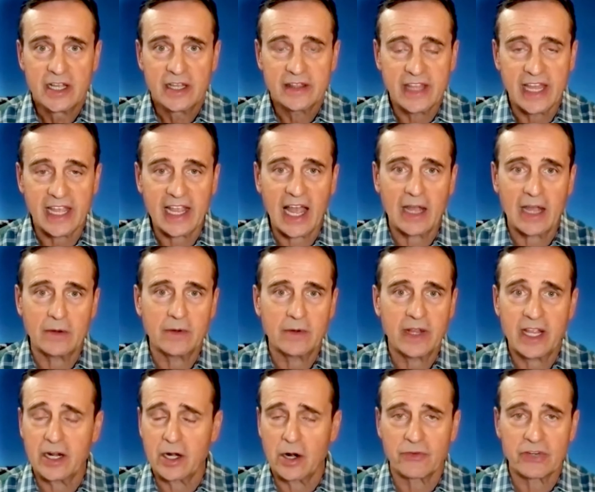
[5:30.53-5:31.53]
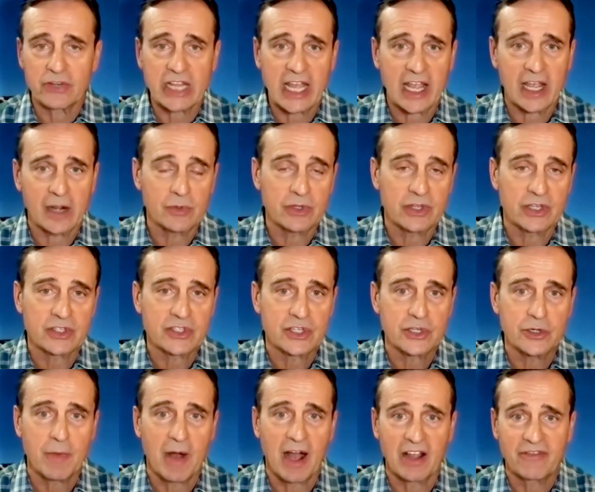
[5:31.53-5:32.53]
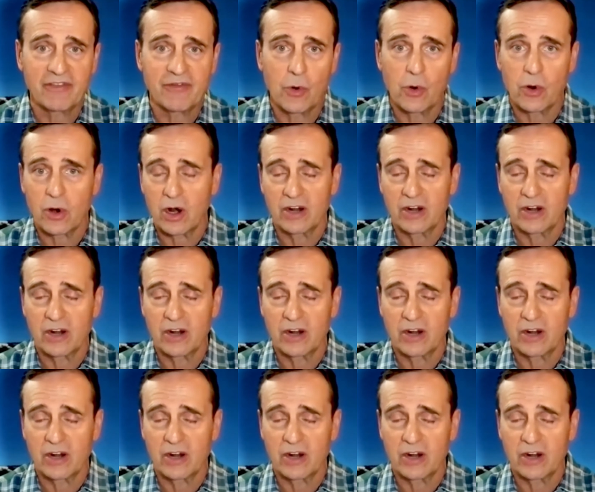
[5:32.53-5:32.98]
they got hit over the head with a 2x4